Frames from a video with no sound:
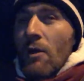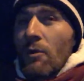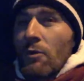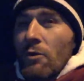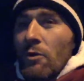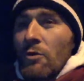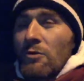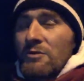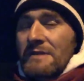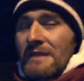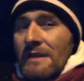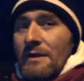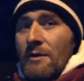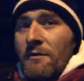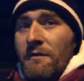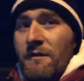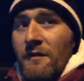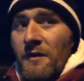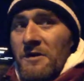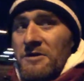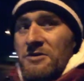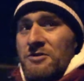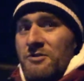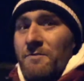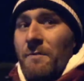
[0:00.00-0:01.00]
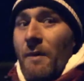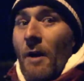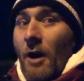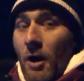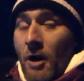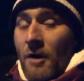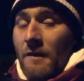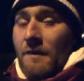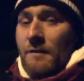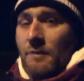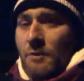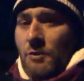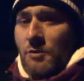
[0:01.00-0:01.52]
whole ordeal, first
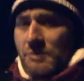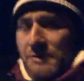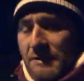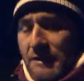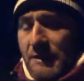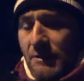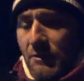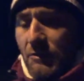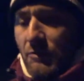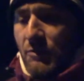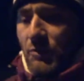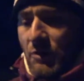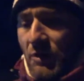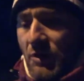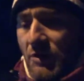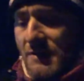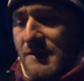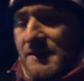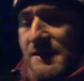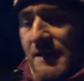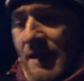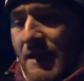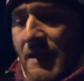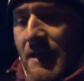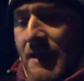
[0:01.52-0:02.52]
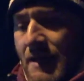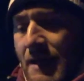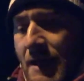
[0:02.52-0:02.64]
part of the ordeal, was